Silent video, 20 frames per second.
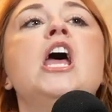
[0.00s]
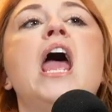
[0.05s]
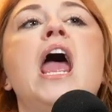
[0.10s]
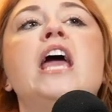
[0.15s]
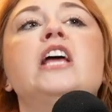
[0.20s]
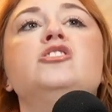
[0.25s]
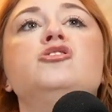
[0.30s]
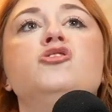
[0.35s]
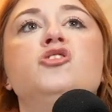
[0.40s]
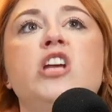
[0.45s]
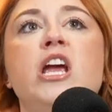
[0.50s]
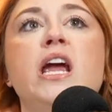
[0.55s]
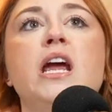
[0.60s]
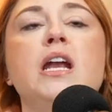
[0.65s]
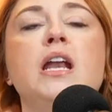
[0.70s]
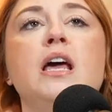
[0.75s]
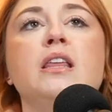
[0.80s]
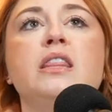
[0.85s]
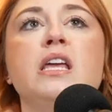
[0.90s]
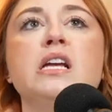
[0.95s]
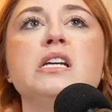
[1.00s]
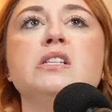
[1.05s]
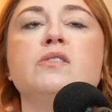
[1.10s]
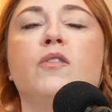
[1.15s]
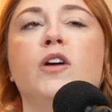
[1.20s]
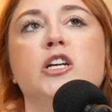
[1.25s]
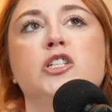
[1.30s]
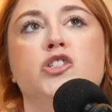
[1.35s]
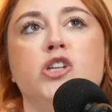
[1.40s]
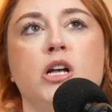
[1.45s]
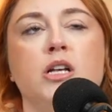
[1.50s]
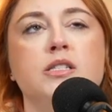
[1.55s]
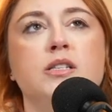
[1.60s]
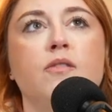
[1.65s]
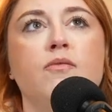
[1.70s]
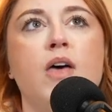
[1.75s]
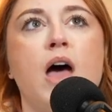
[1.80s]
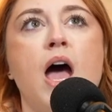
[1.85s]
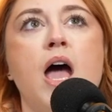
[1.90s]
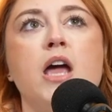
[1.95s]
And Jade, I think, is very jealous of
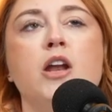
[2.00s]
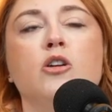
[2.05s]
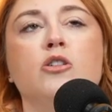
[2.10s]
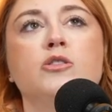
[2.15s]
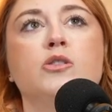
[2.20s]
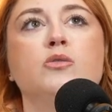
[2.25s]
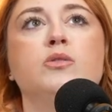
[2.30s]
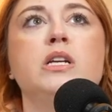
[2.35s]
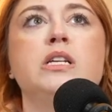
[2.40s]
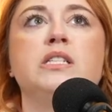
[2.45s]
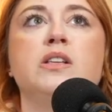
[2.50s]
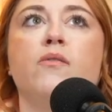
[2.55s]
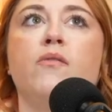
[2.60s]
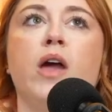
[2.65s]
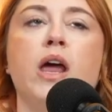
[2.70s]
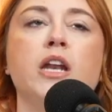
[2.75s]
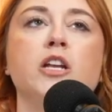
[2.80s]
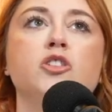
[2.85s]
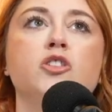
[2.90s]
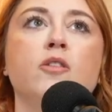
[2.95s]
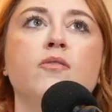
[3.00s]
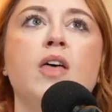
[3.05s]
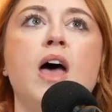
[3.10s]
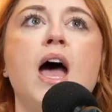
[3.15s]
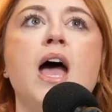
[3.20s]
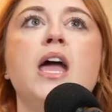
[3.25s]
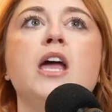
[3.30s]
that and also takes advantage of that.